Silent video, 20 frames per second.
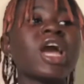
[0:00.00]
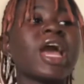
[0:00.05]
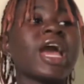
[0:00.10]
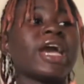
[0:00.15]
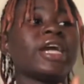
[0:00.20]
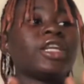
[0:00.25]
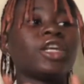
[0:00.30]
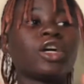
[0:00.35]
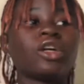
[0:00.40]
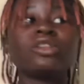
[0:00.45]

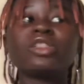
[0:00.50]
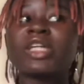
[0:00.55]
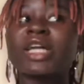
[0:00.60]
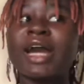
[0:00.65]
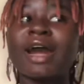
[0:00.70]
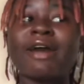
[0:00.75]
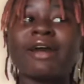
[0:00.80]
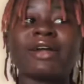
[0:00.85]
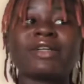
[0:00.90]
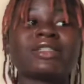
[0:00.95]
And all the
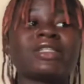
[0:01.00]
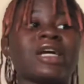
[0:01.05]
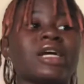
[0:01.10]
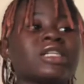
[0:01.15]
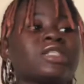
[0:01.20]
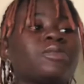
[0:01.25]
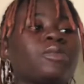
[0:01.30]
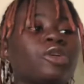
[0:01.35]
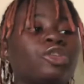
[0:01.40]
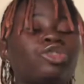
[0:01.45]

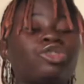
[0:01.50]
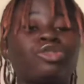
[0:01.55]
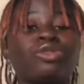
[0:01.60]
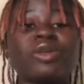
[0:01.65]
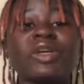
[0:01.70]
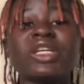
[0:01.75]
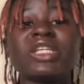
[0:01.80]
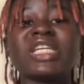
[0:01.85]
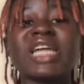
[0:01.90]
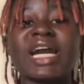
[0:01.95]
characters
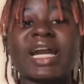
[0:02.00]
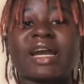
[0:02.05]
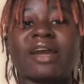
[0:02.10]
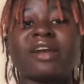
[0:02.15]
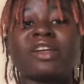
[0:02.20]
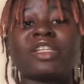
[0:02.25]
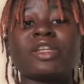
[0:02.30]
portrayed their character.